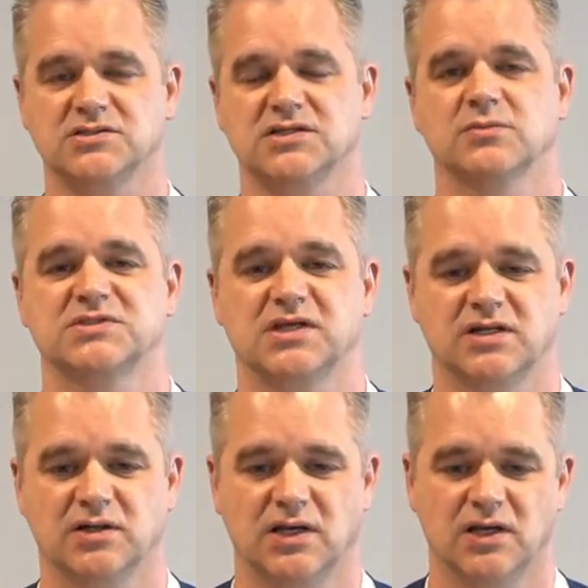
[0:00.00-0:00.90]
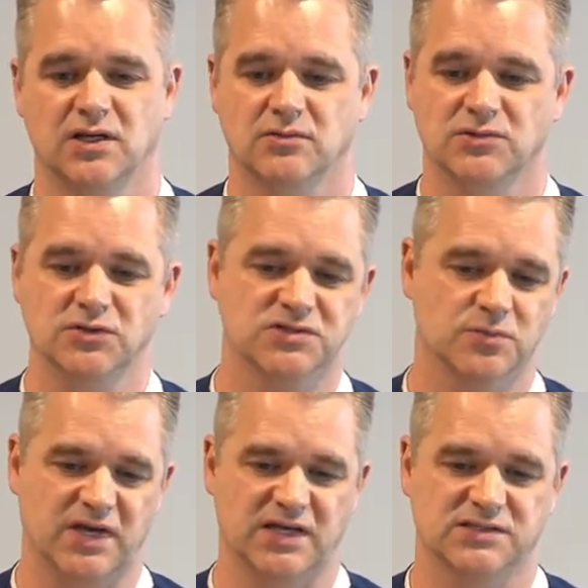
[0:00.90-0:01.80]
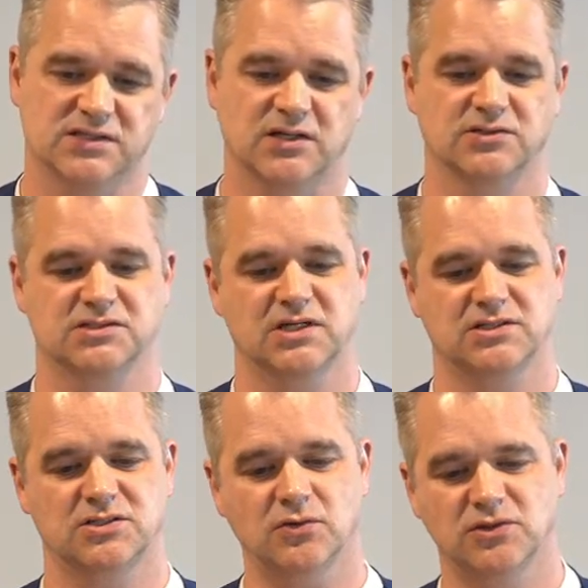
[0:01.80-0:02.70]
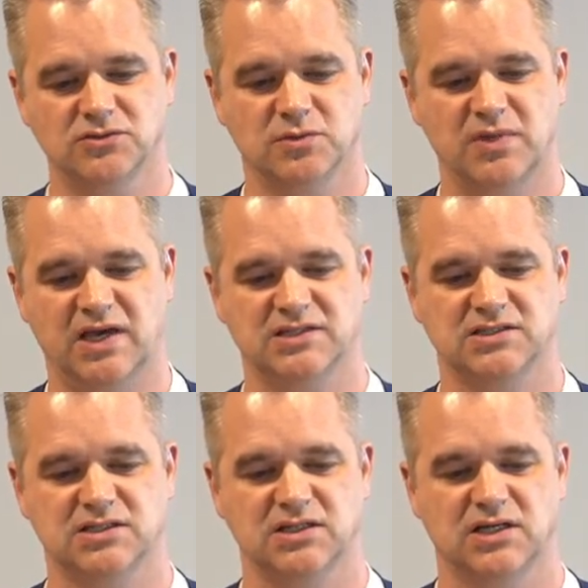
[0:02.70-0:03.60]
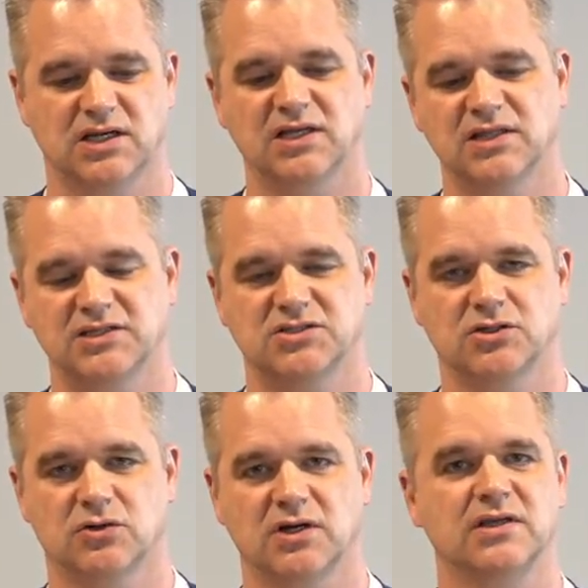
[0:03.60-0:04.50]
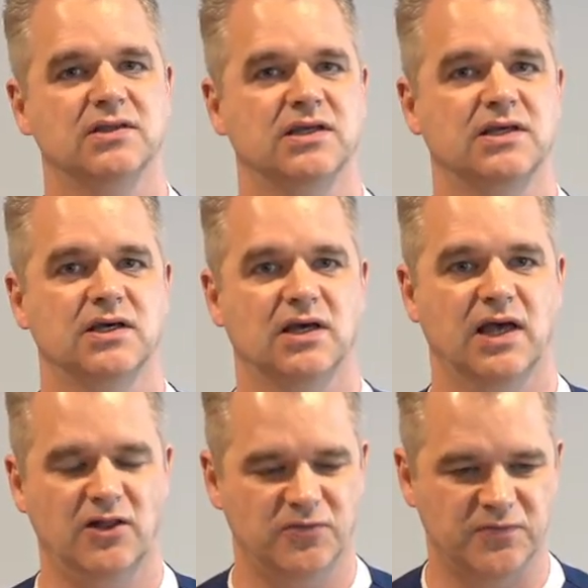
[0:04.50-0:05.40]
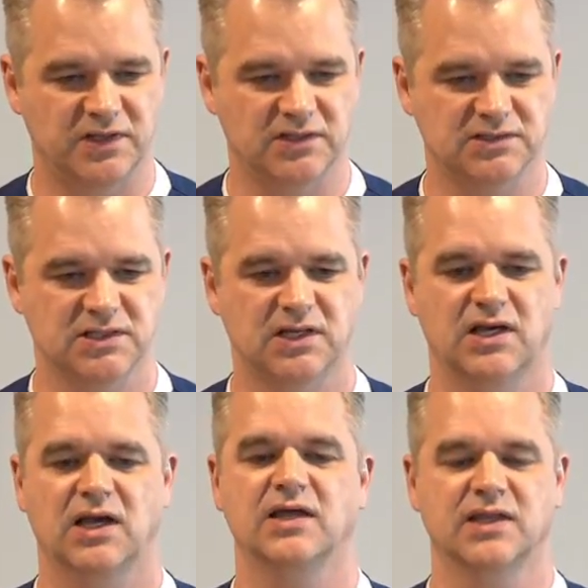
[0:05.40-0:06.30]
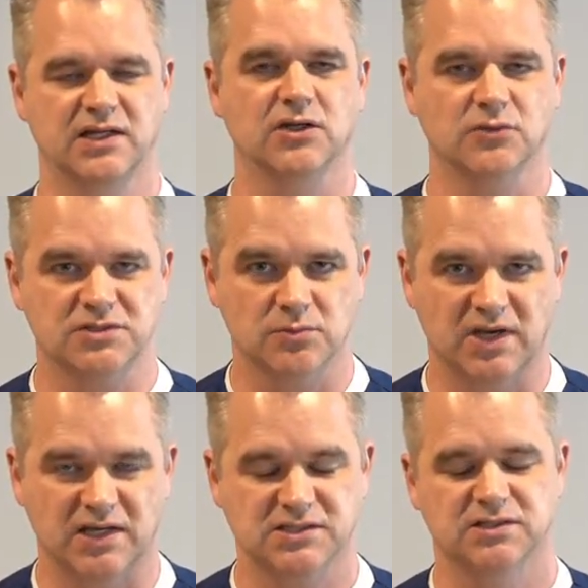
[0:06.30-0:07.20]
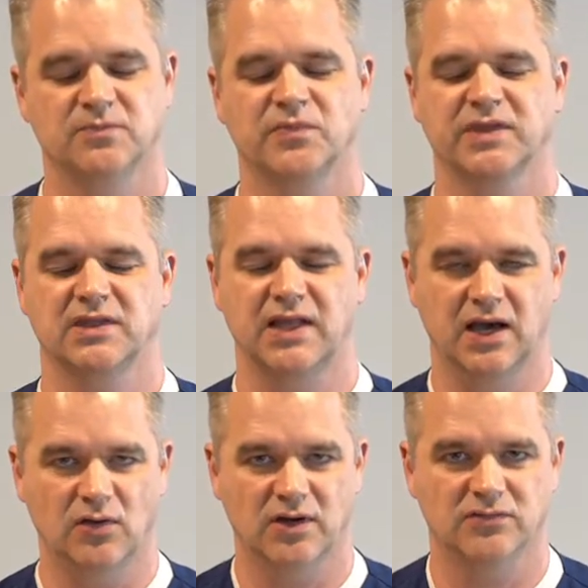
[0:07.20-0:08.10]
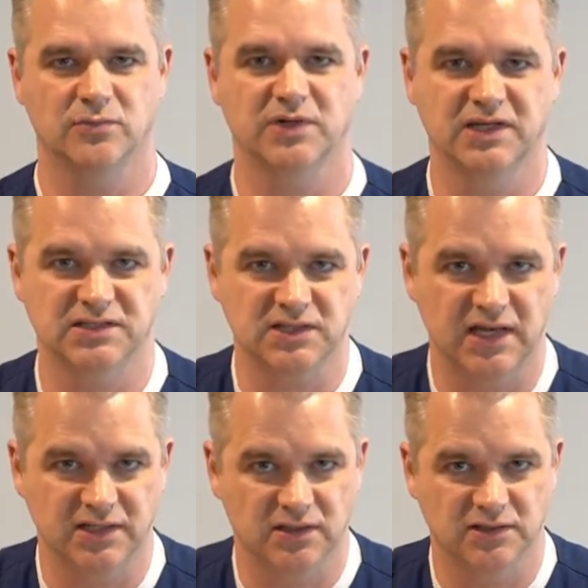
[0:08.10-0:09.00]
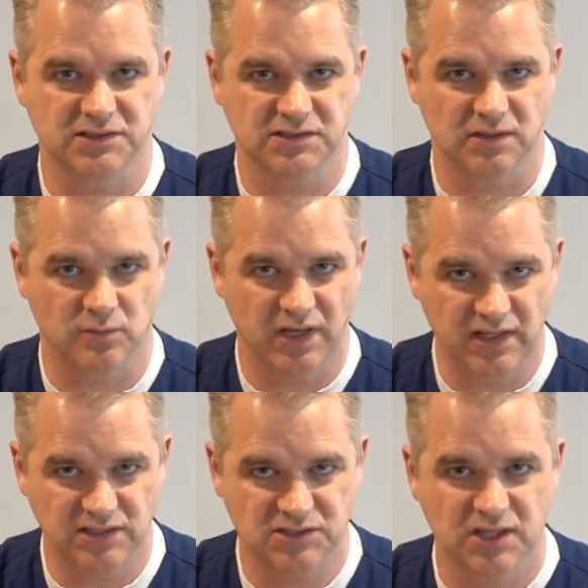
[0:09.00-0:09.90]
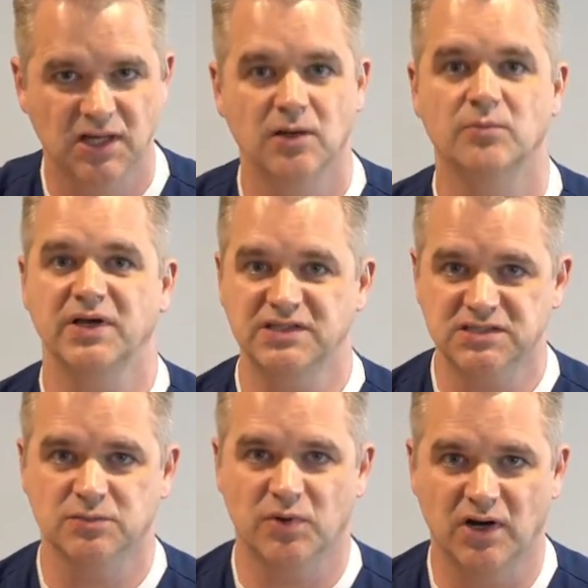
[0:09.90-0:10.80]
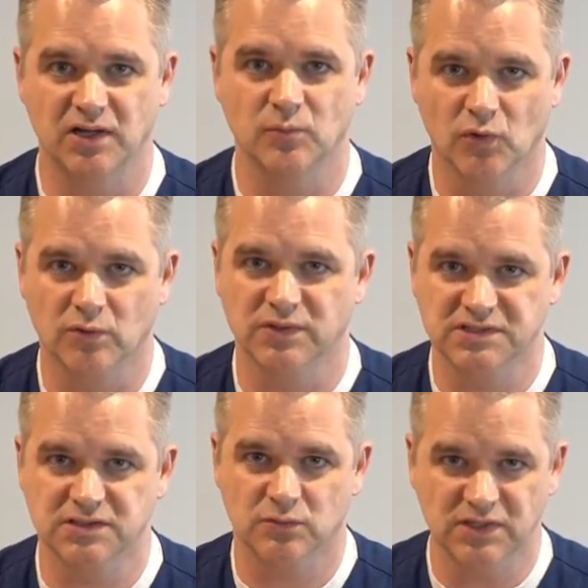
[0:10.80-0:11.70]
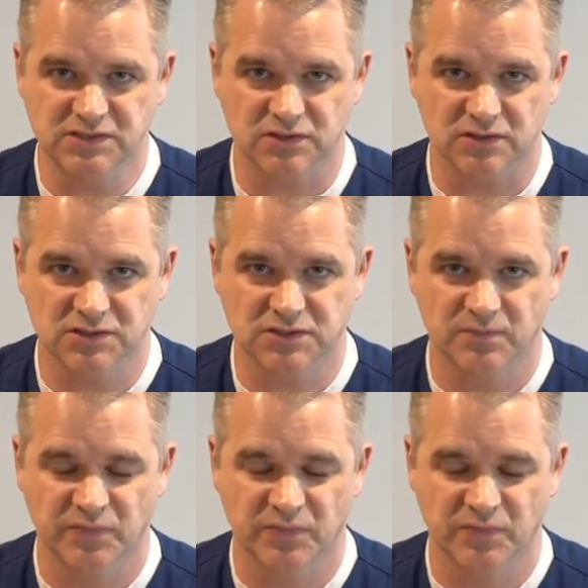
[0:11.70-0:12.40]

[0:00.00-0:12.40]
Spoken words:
Some said, use a mask. Others said, don't use a mask unless you're in the health field, and then use a mask. Now everybody has landed on the same page based upon more recent research.